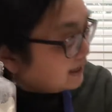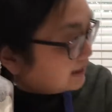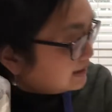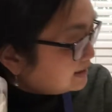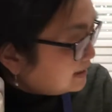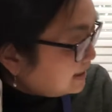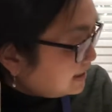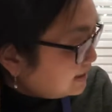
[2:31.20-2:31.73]

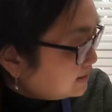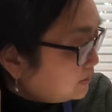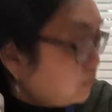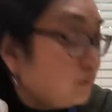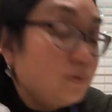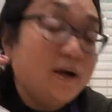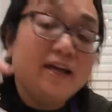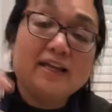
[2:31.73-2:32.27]
says
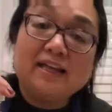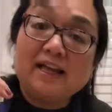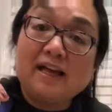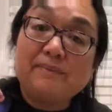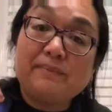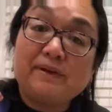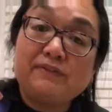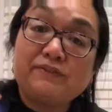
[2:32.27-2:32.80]
1
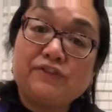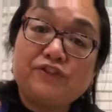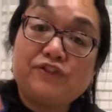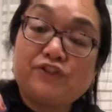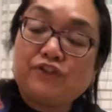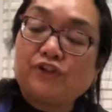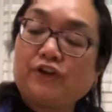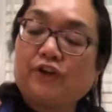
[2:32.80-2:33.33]
cup of
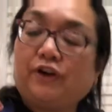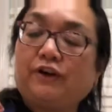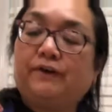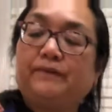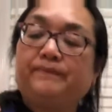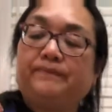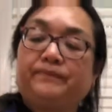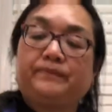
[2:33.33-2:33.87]
sugar.
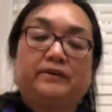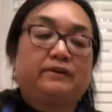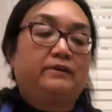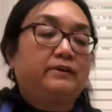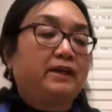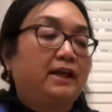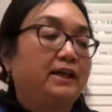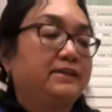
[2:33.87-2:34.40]

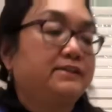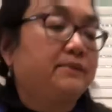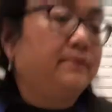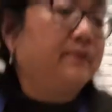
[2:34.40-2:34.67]
Okay, so we're